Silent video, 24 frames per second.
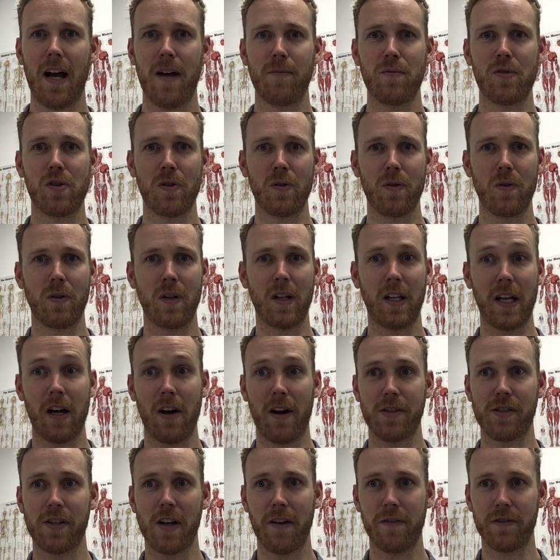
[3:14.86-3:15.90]
to clear
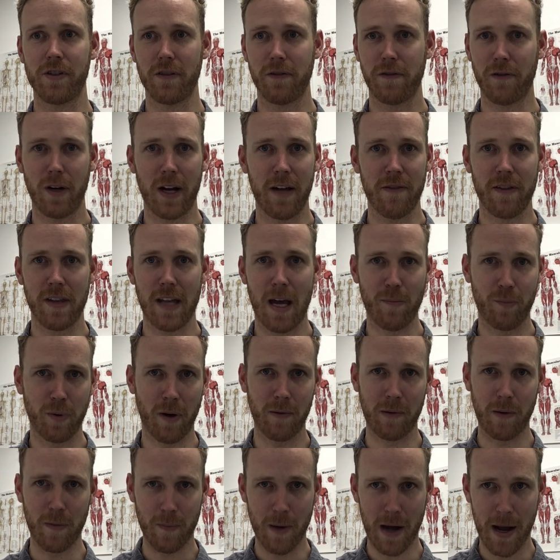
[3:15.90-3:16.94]
ourselves of whatever that
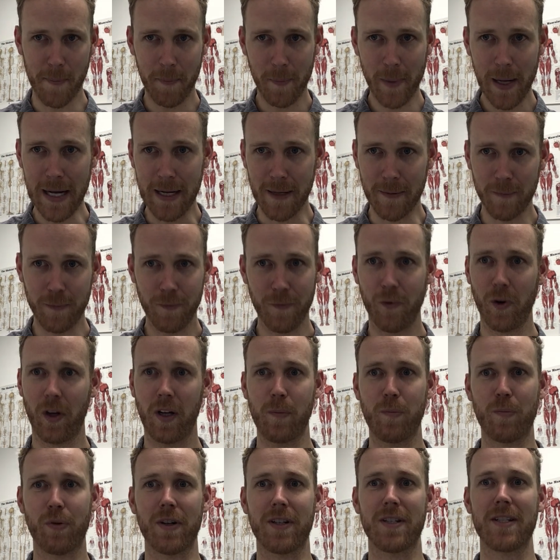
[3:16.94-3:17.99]
problem might be. A really
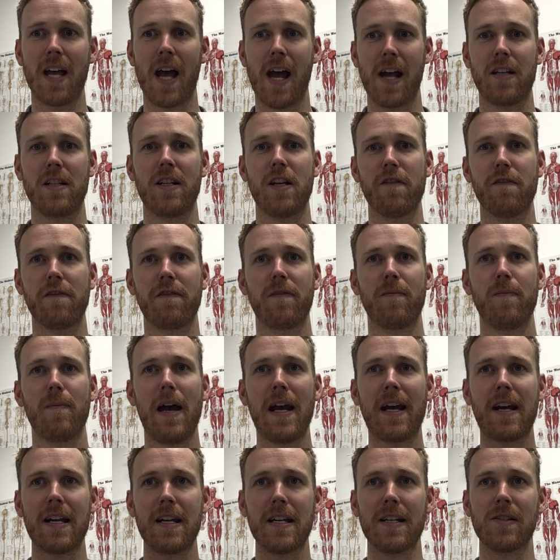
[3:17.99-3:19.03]
protective
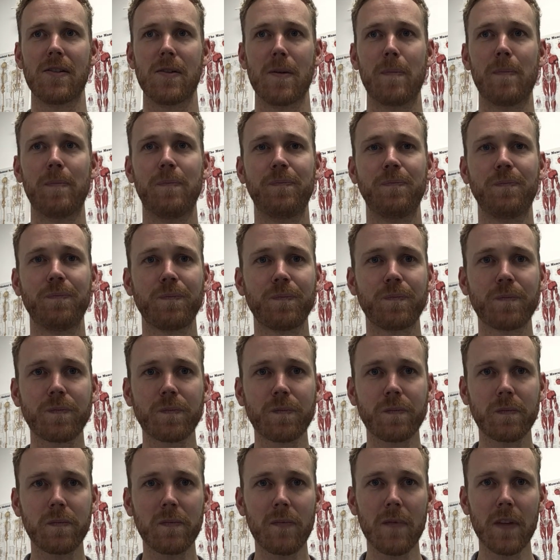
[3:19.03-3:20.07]
mechanism.
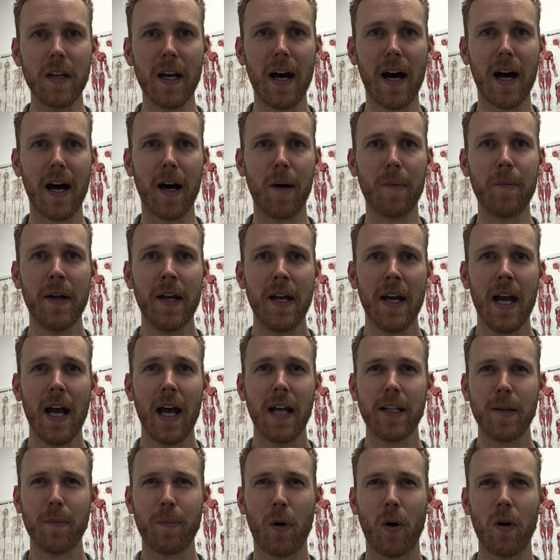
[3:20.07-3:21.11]
The
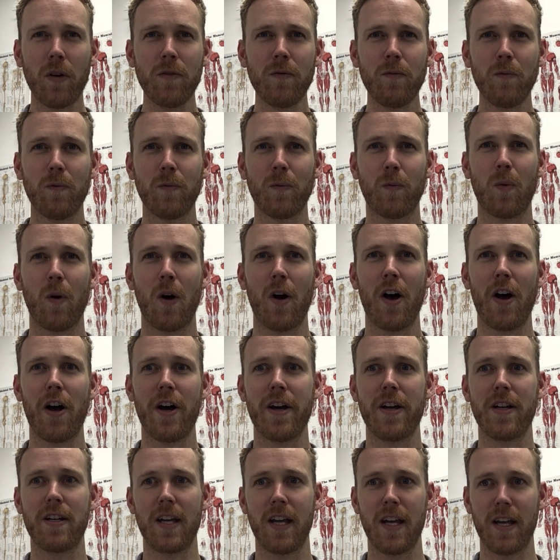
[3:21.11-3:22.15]
important
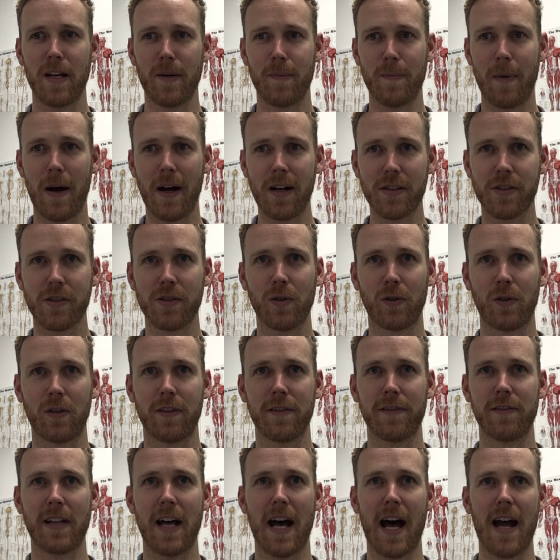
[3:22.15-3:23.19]
word in amongst all
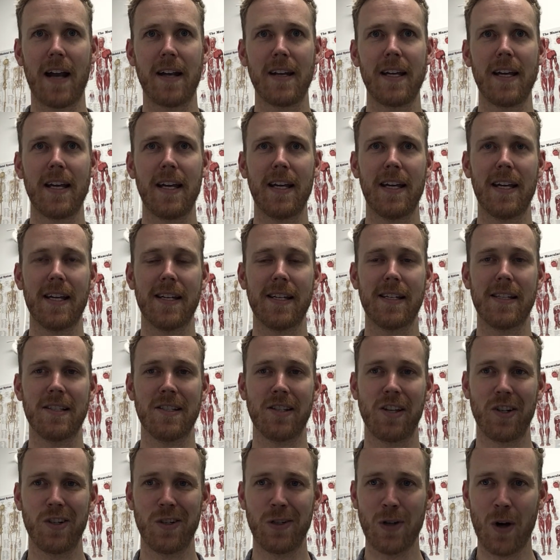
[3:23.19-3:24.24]
of that
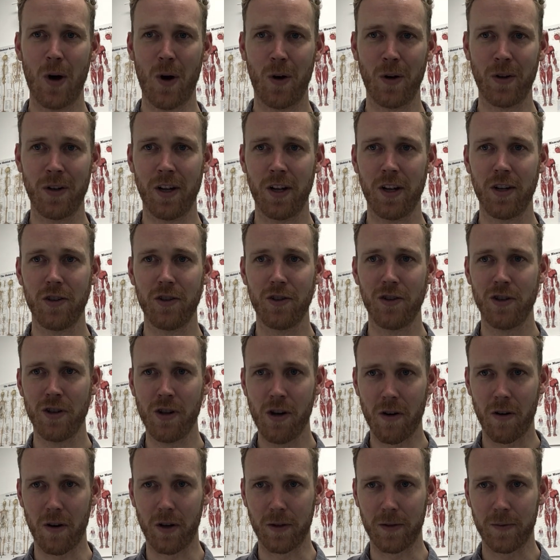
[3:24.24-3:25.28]
is
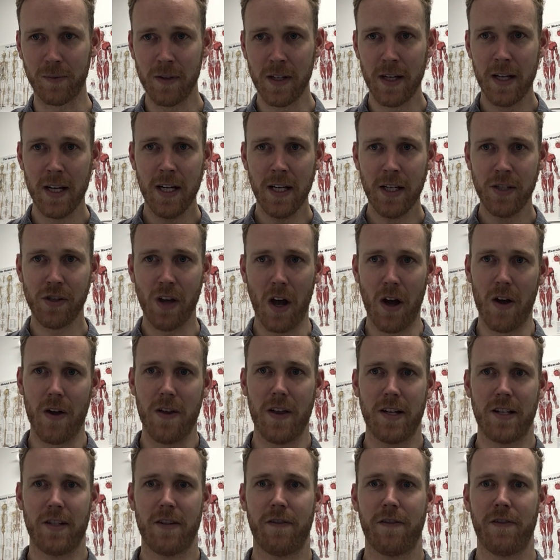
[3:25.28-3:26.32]
non-neural. So
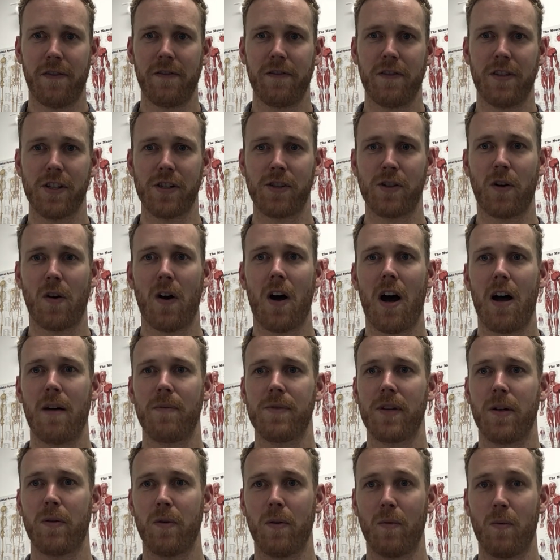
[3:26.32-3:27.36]
that
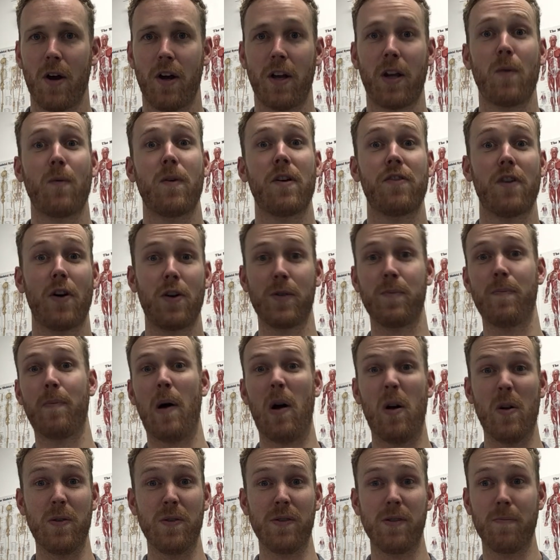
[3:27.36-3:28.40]
describes that we're working with those
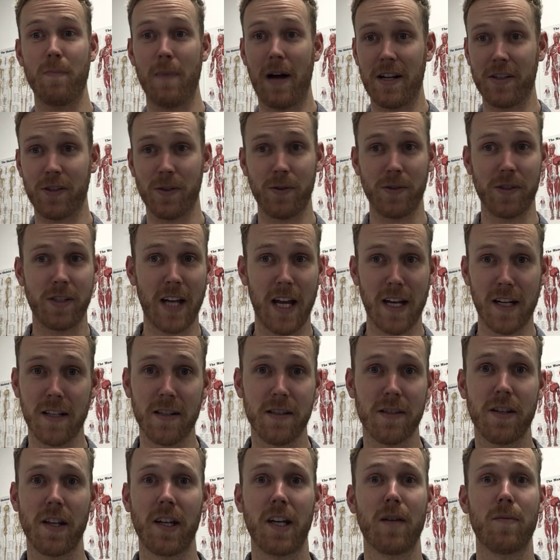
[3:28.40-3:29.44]
bones, muscles,
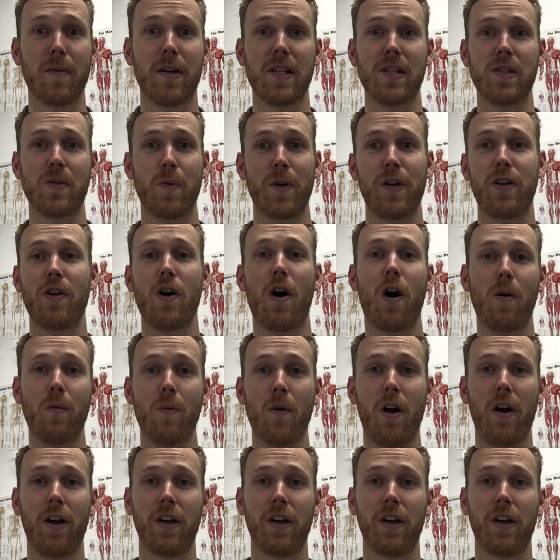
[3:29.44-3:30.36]
tendons, ligaments. We're not